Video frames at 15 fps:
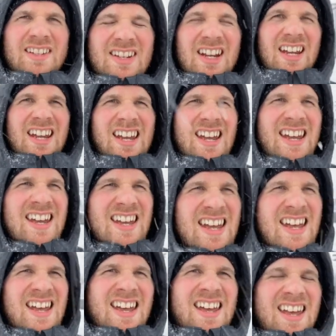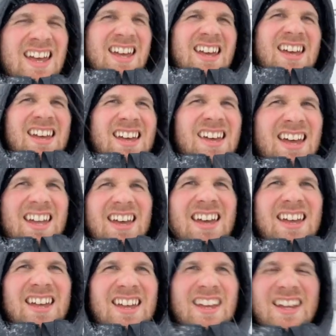and now we're about
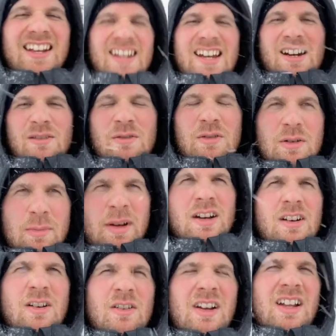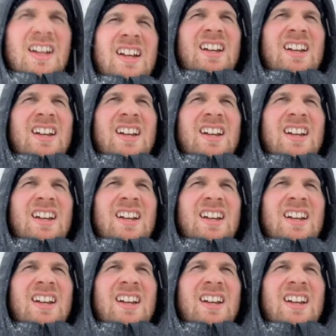five or so blocks.